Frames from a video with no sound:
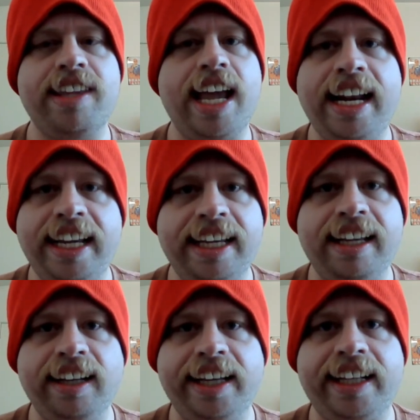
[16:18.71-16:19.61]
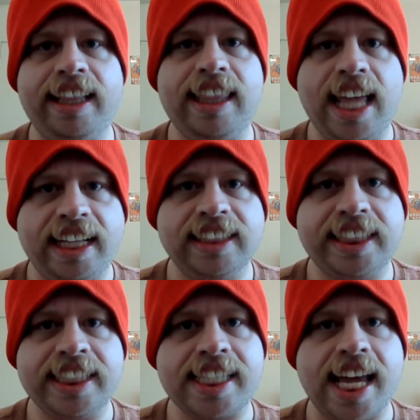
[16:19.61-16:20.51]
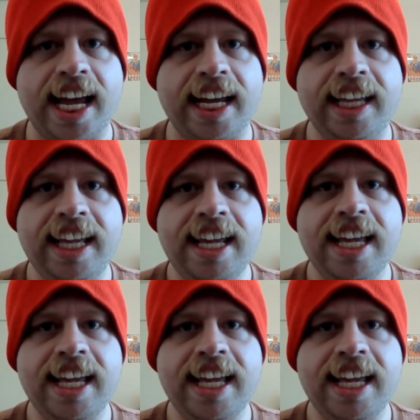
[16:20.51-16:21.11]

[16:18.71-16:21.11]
any like things to say.